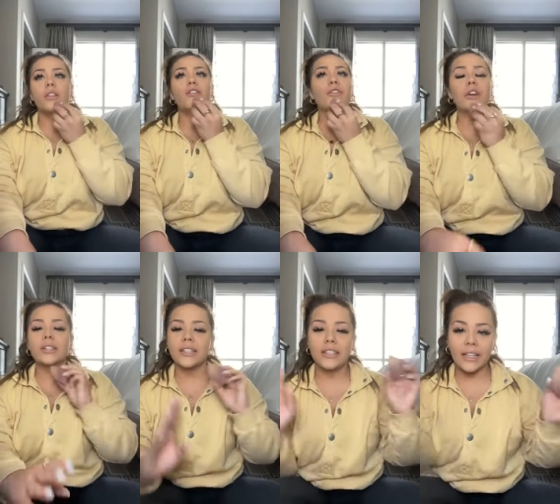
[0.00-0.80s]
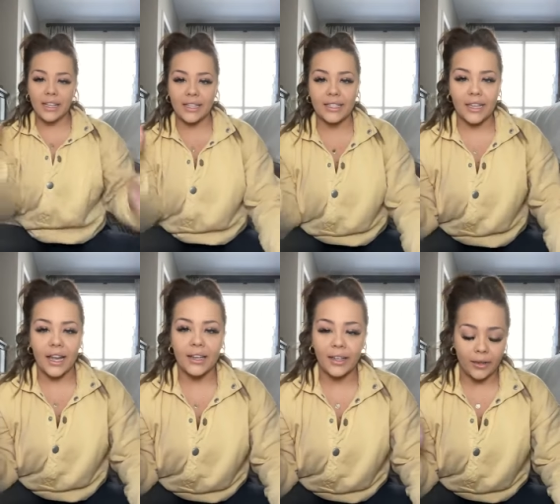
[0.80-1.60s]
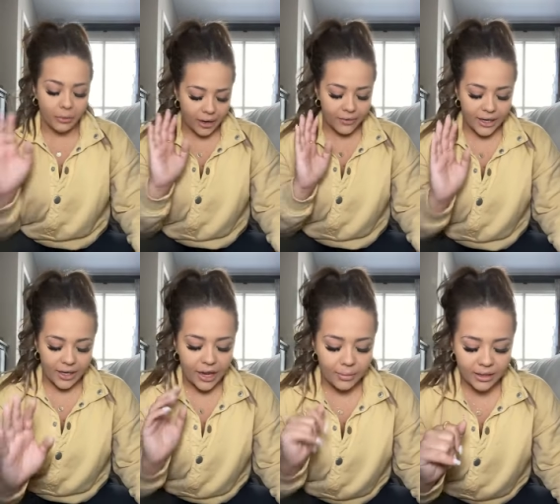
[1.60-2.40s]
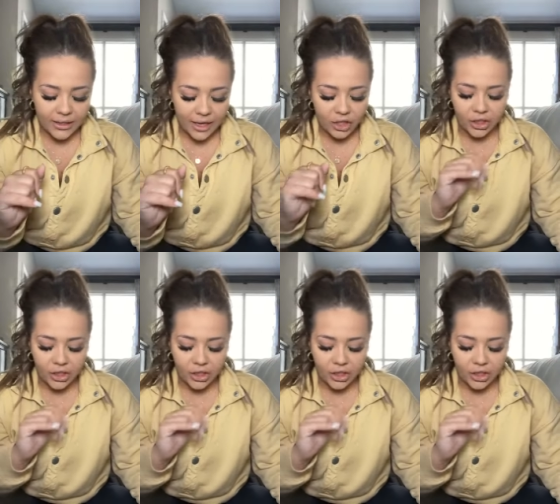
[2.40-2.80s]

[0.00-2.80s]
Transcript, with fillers: the first thing that he said, like whenever he came on stage,